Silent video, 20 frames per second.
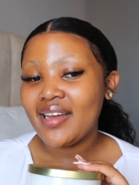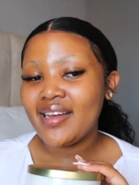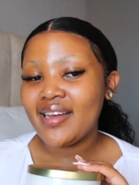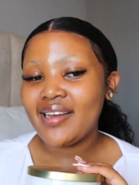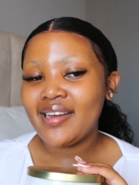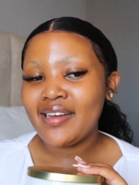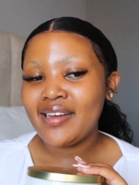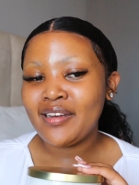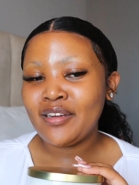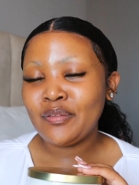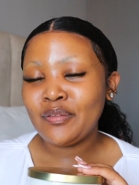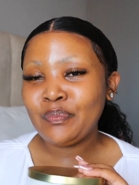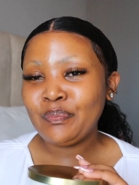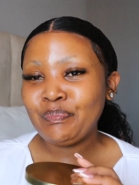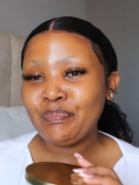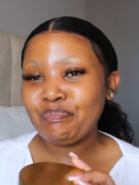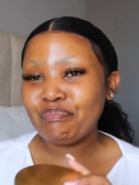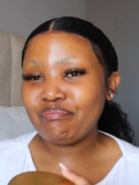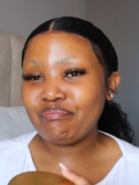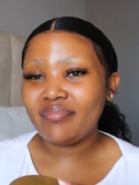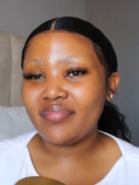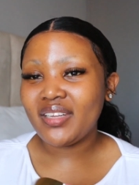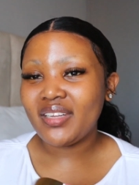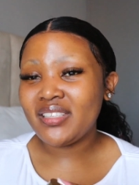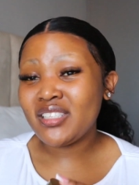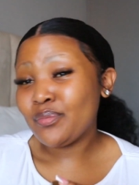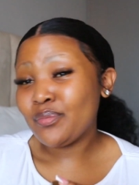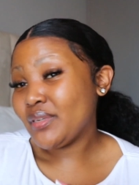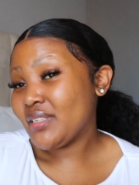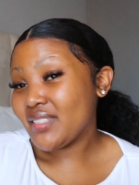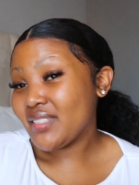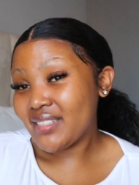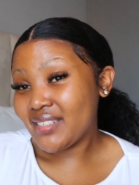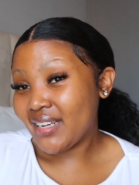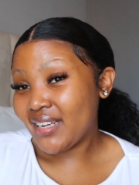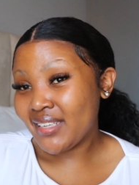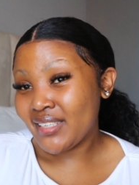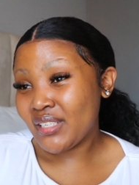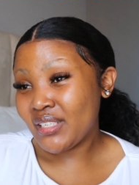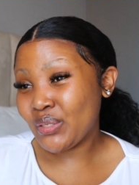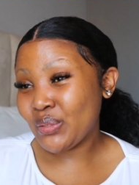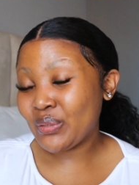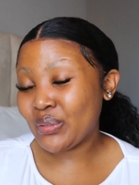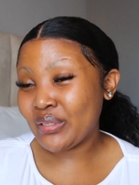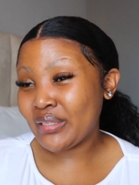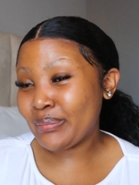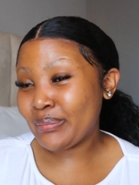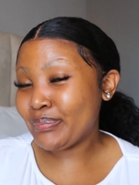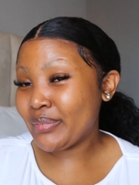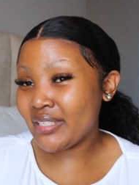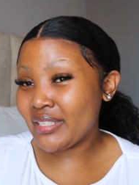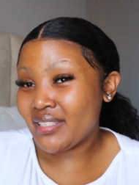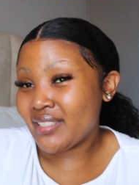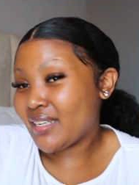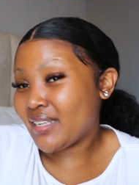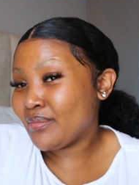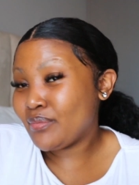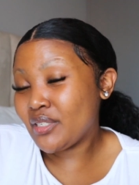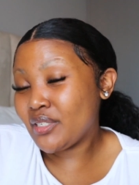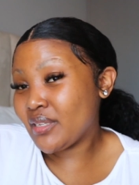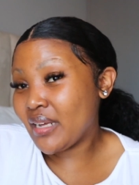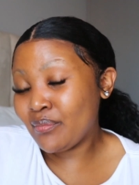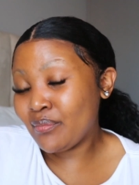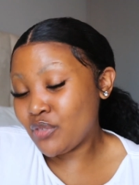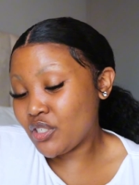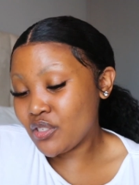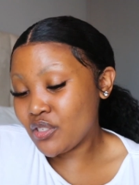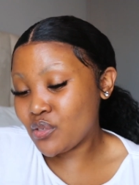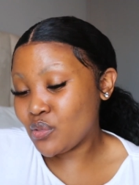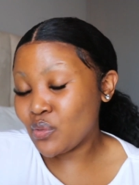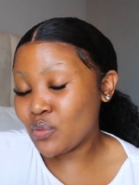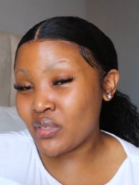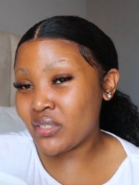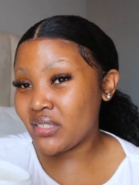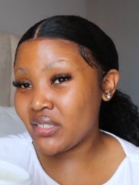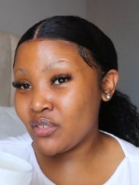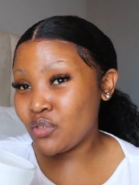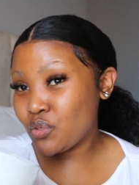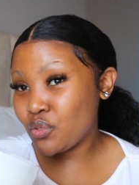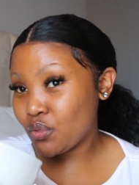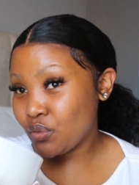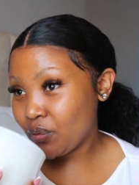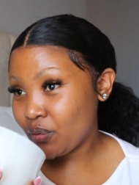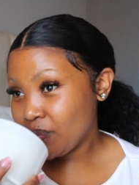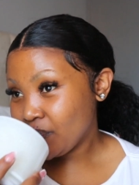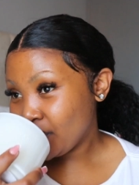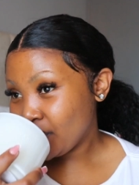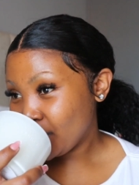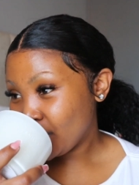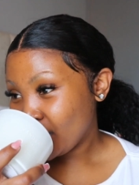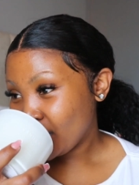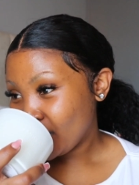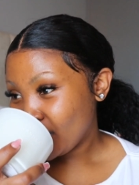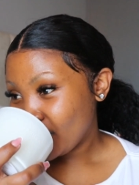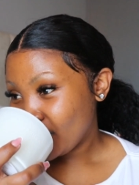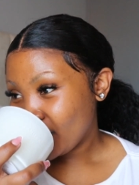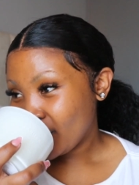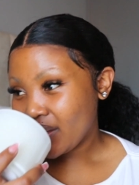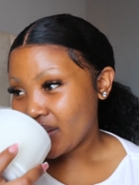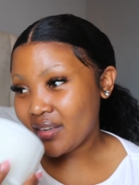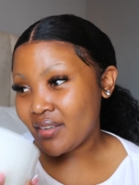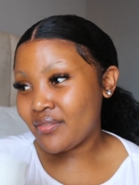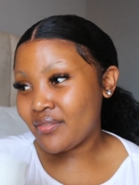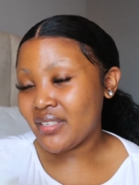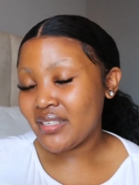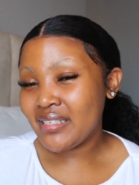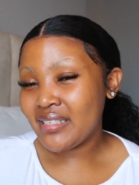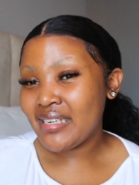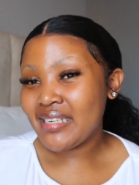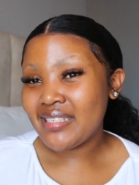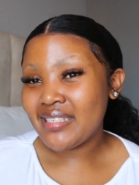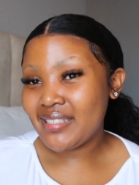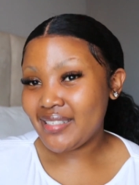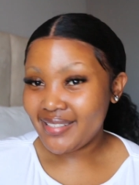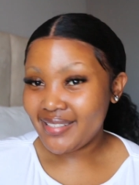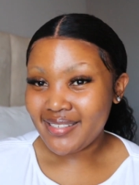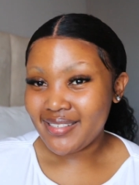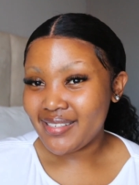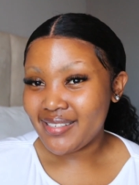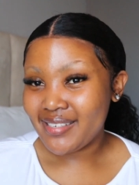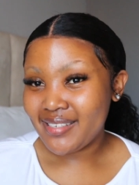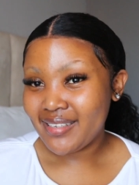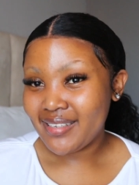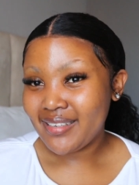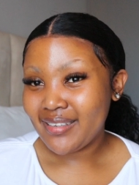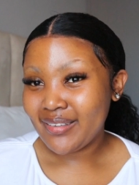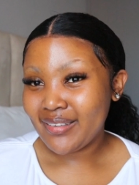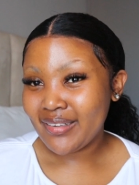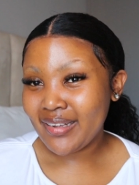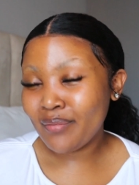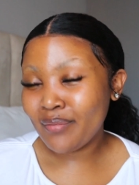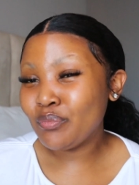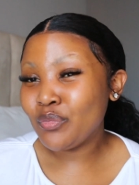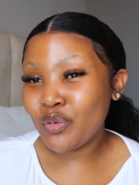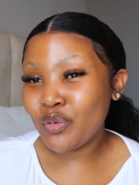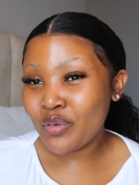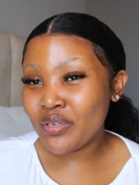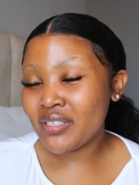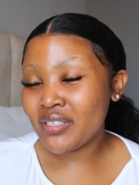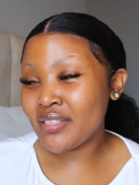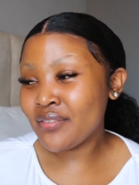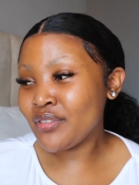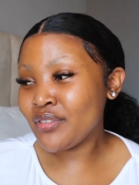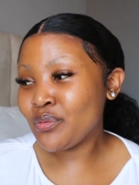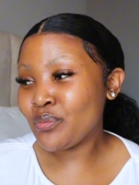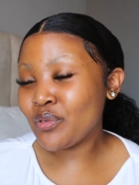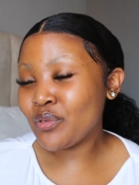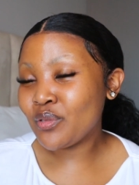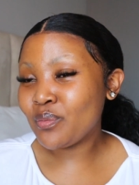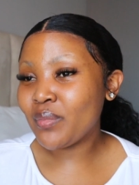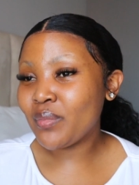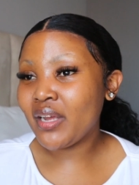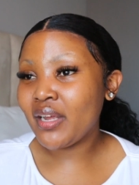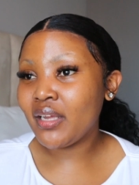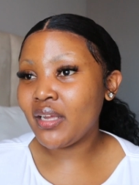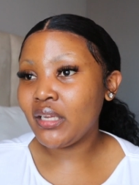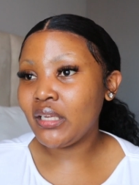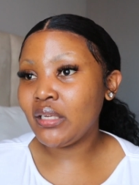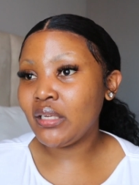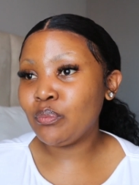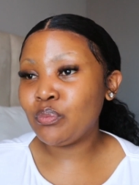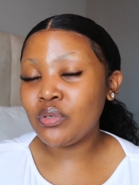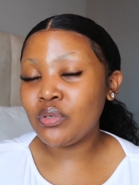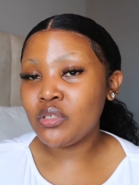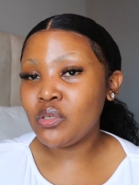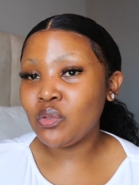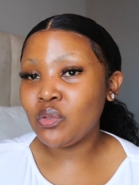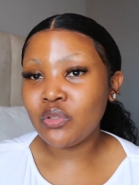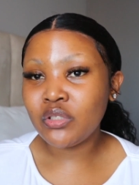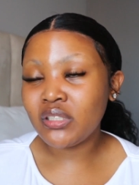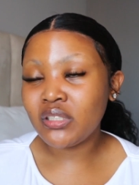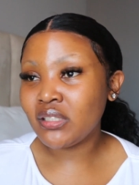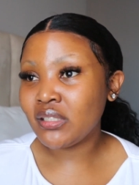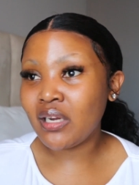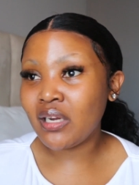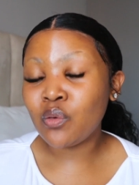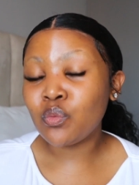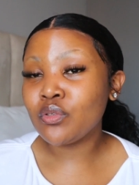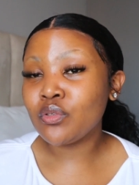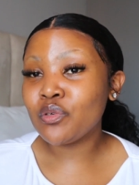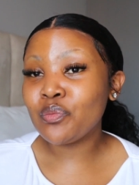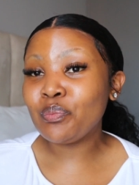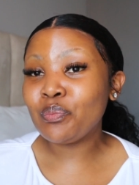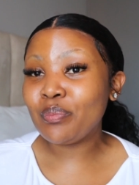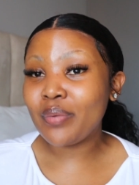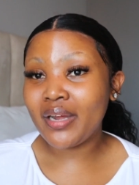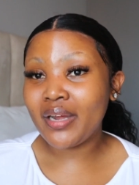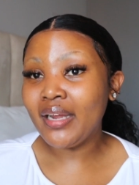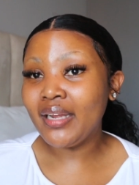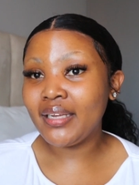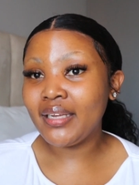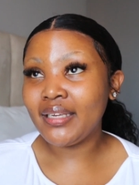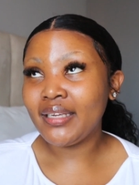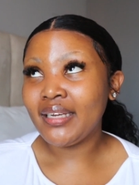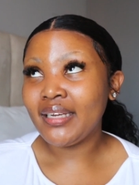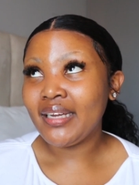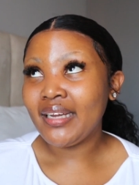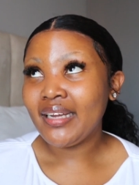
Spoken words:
It smells nice, Yona, but I'm just not into a vanilla scent. I'm not. Even with my body lotion, I wouldn't buy